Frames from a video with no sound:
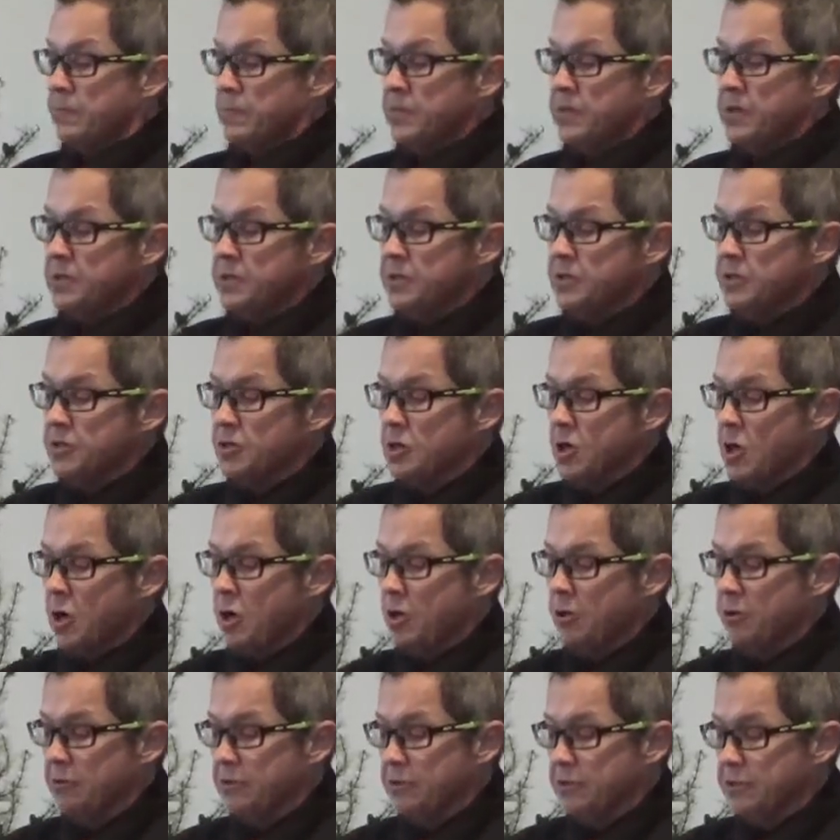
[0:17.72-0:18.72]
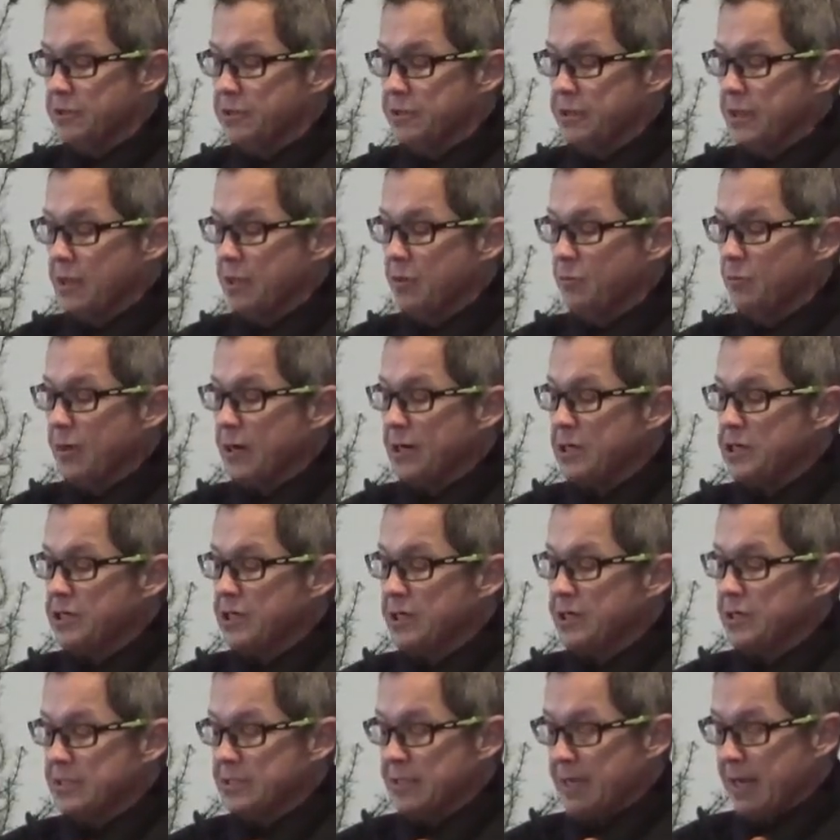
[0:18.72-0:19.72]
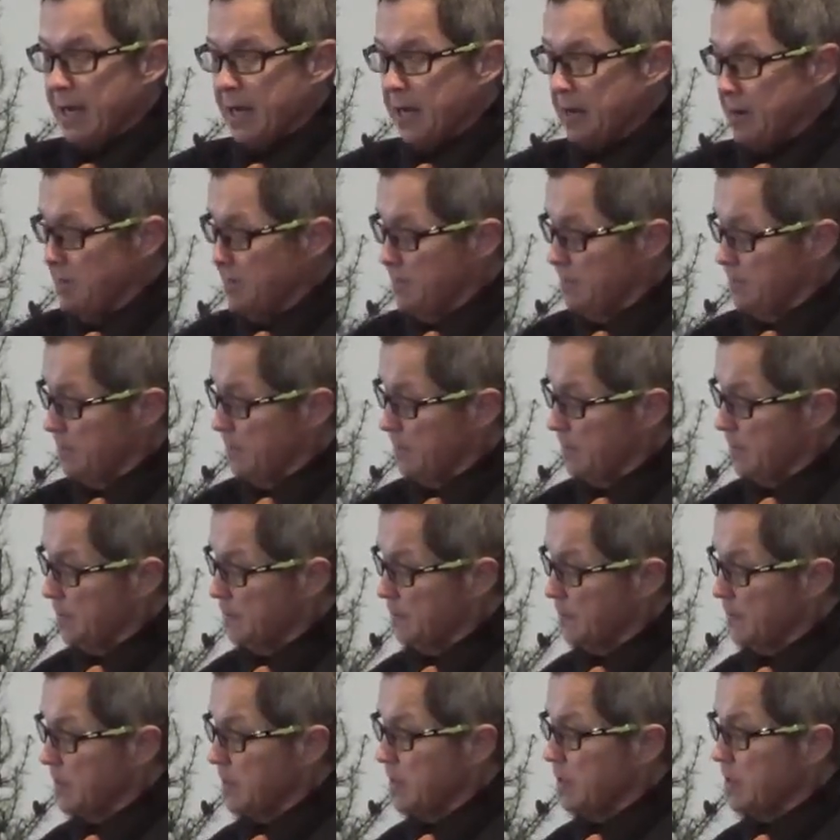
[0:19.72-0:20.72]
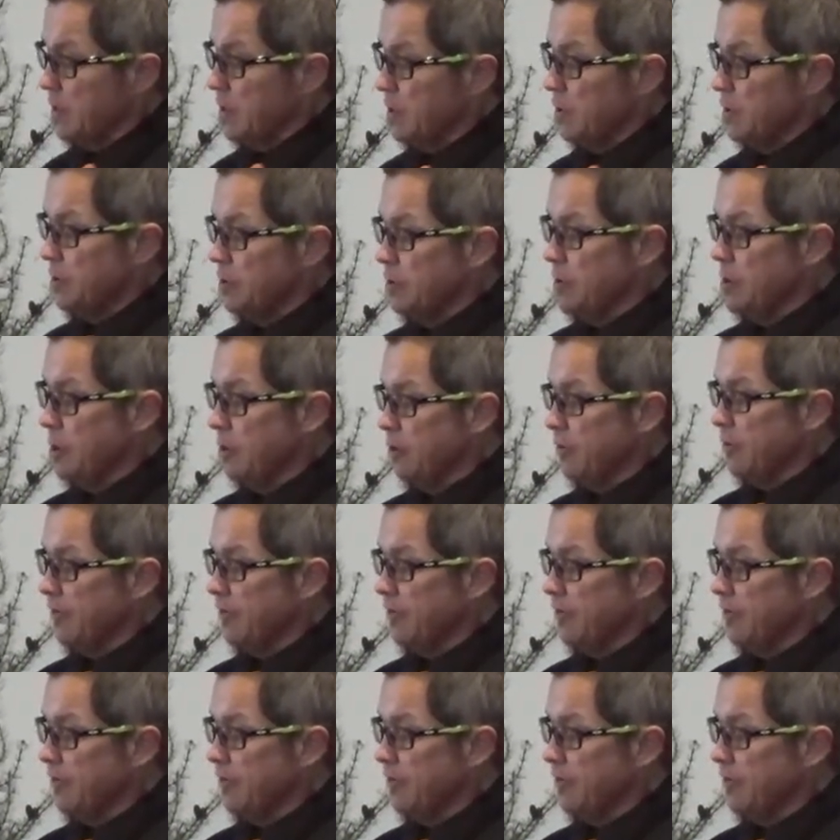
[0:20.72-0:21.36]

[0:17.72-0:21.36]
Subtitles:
This is called Celebrate Genocide, No